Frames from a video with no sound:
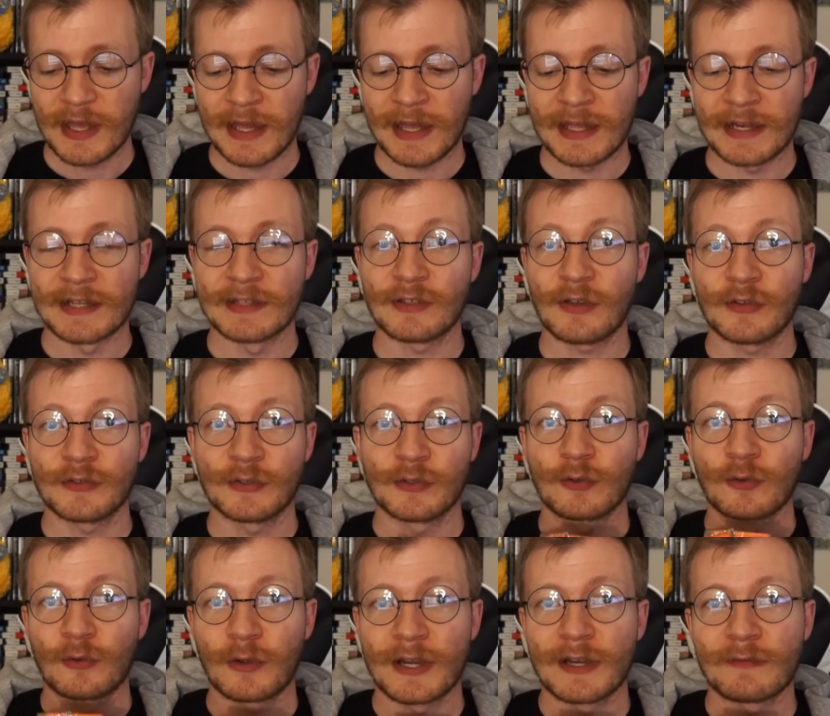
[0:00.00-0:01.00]
And it's also
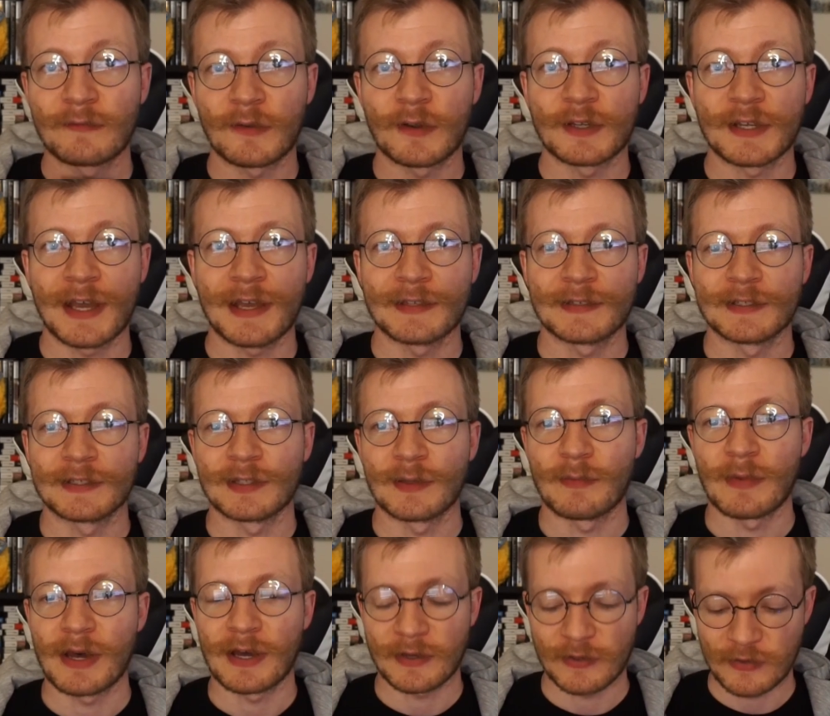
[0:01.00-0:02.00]
great for testing the
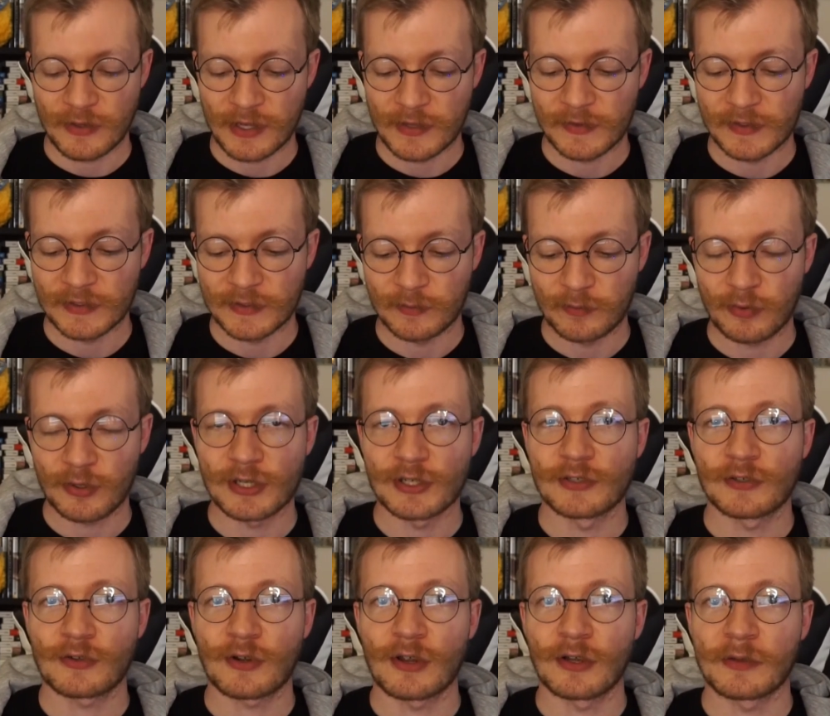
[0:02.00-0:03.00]
Bakugan. These are pretty
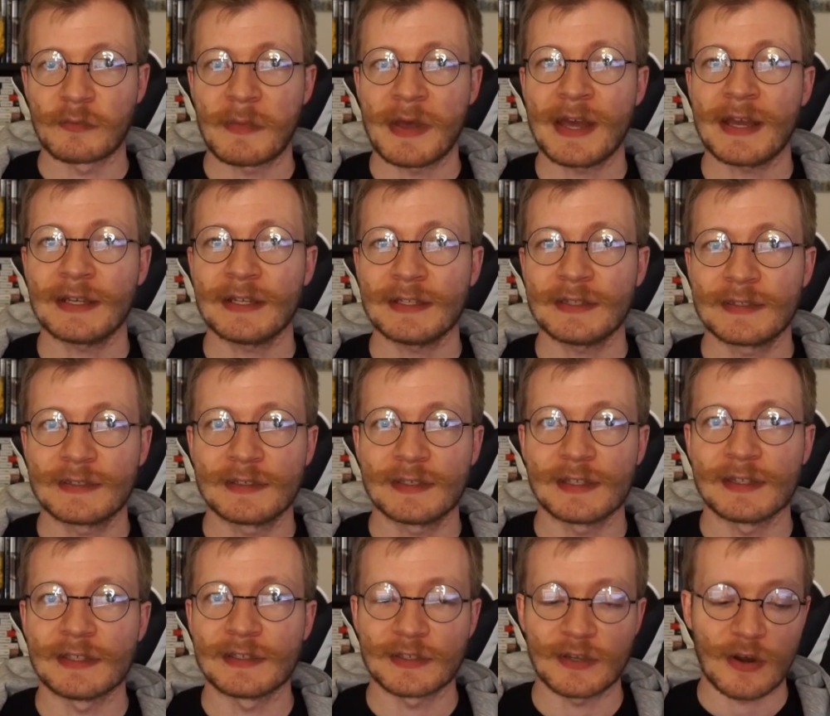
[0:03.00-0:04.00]
strong magnets
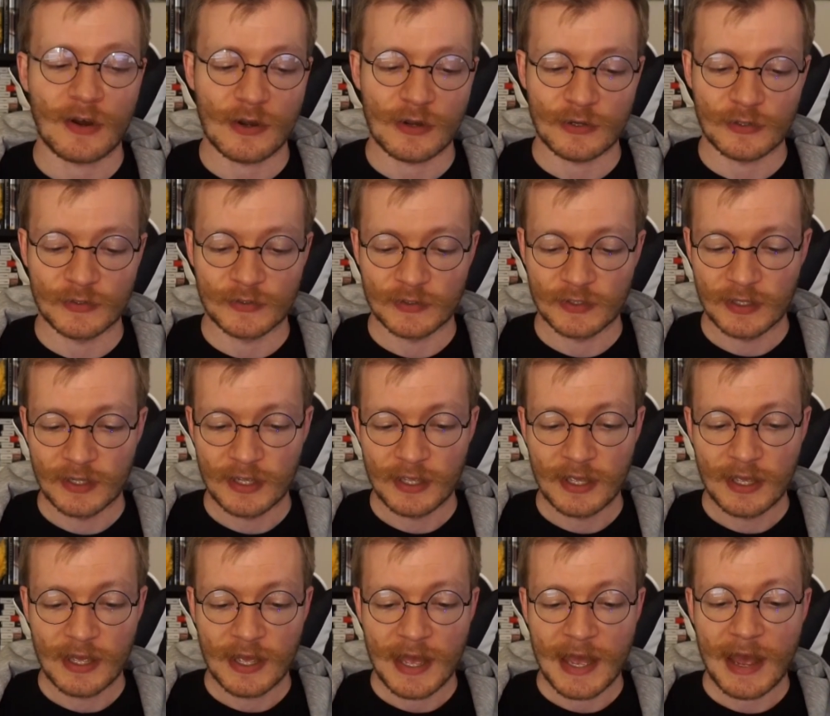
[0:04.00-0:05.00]
in these cards.
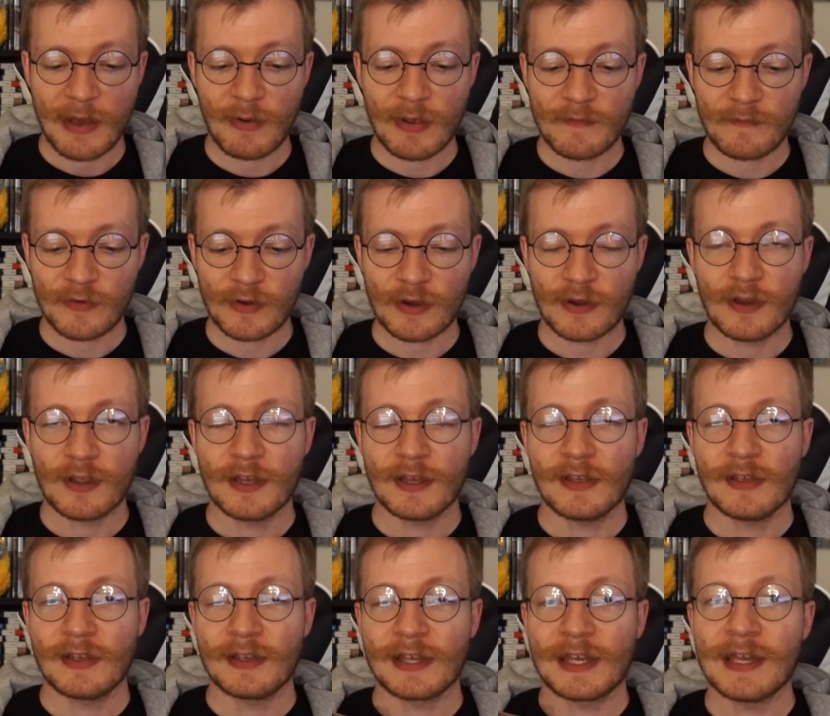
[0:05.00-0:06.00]
However,
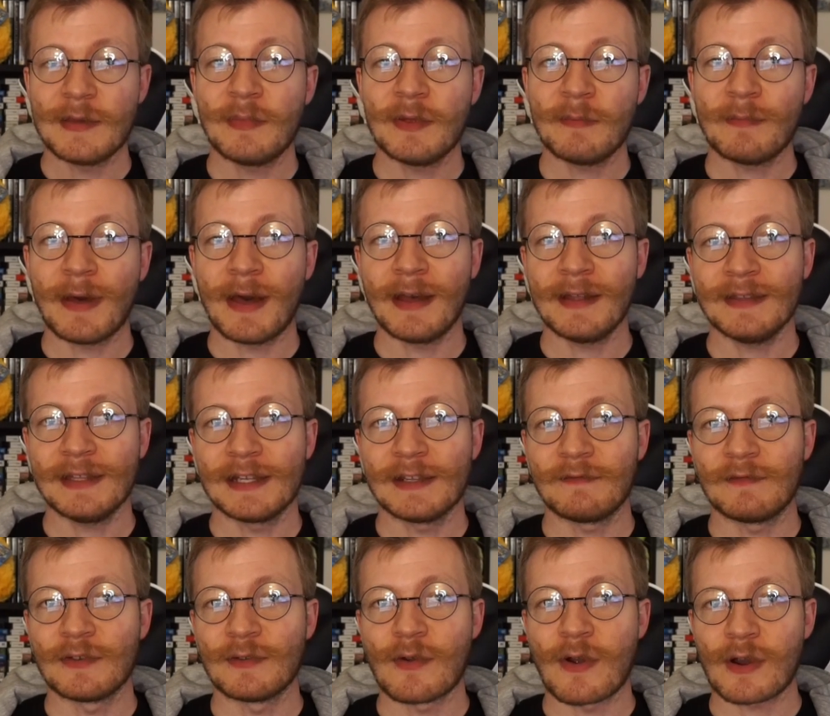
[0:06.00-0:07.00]
keep in mind that
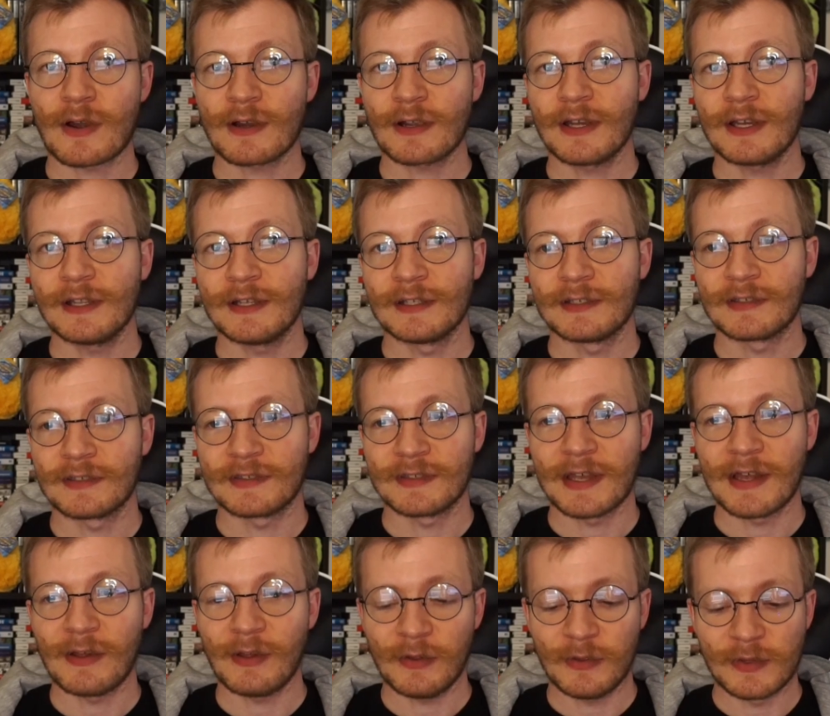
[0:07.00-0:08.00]
if you are going to
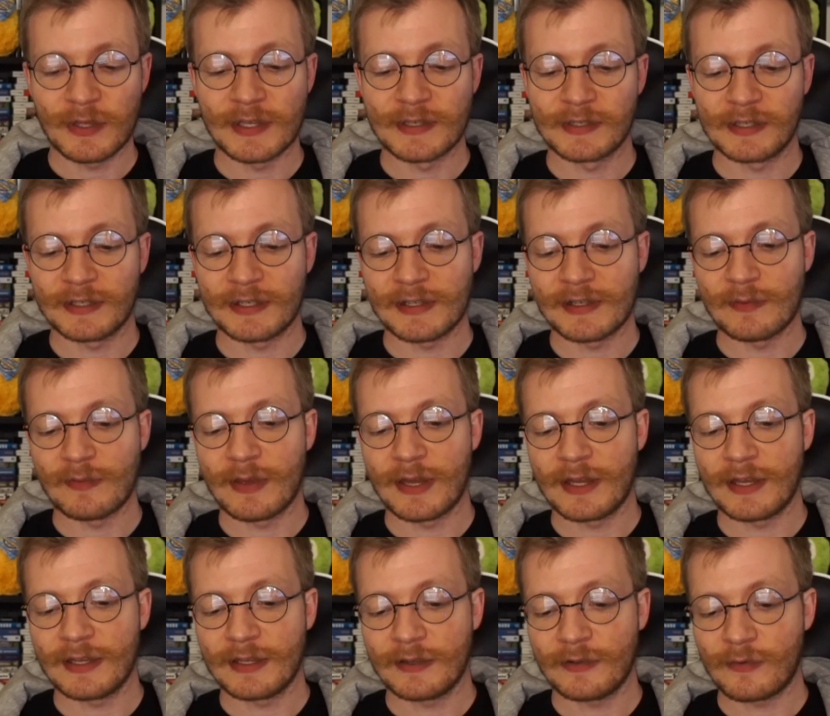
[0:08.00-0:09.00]
sell these on
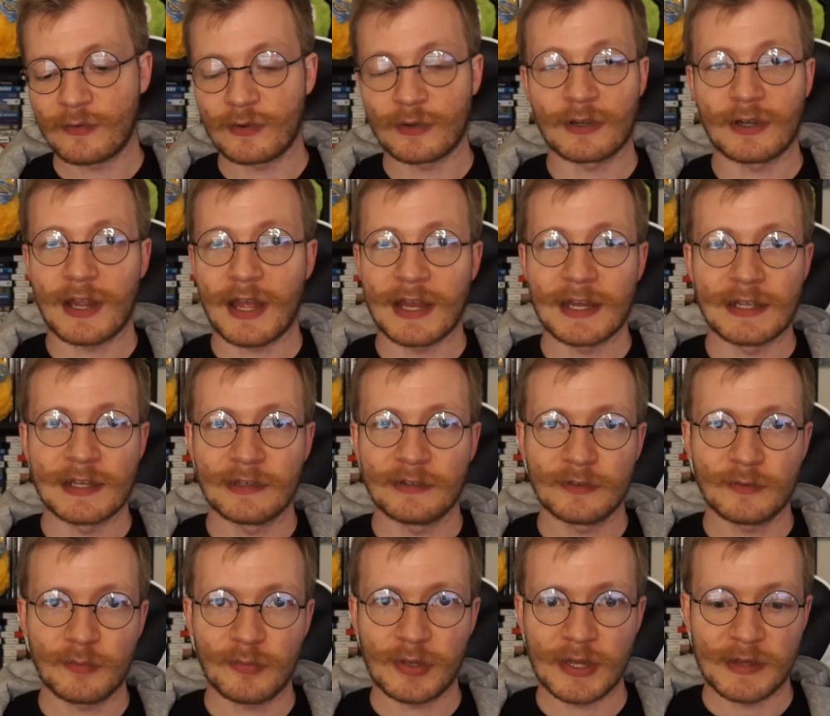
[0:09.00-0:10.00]
eBay or any
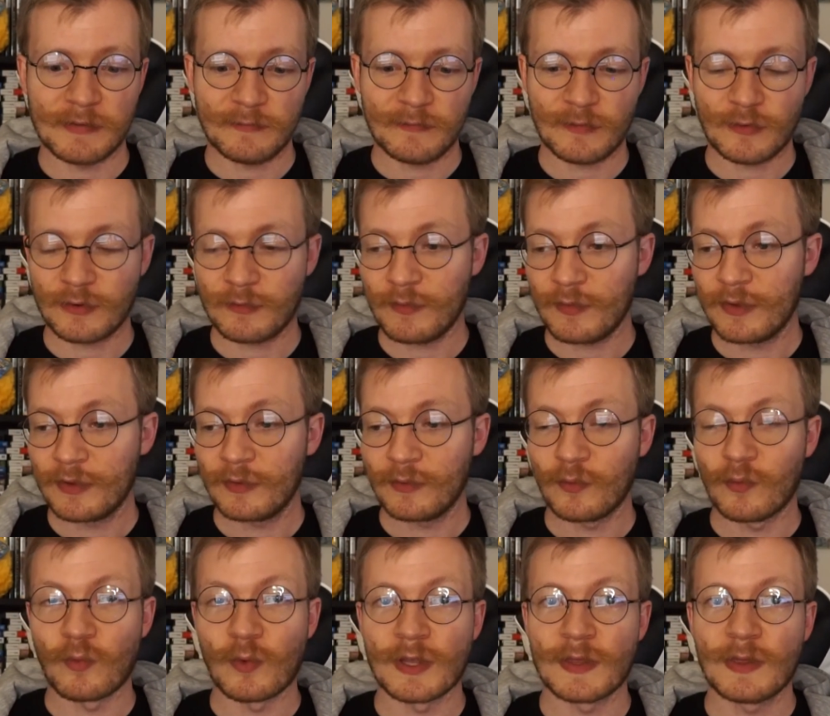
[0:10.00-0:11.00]
other platform
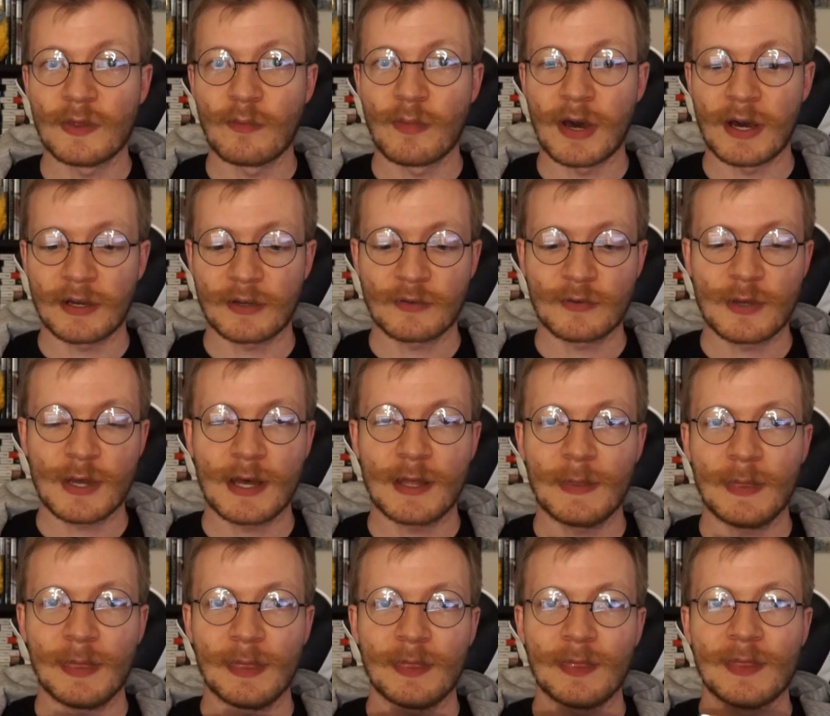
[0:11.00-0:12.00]
with the
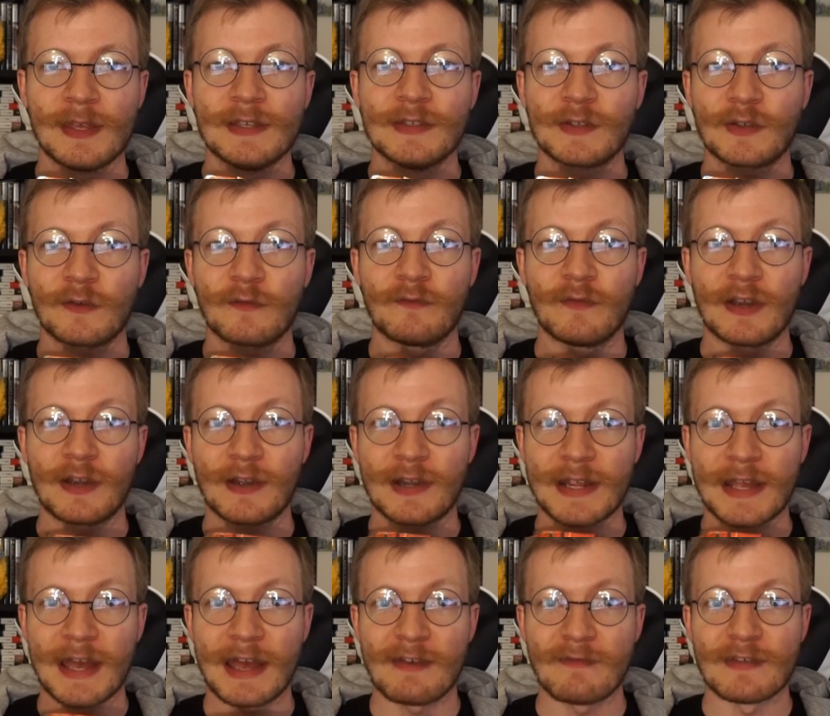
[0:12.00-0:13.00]
Bakugan, these are
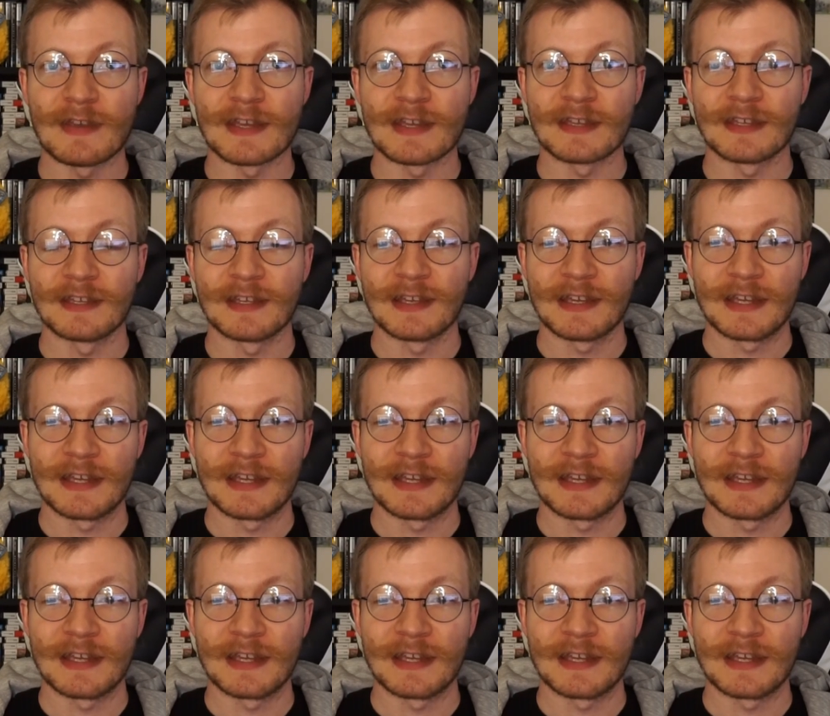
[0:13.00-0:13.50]
very heavy.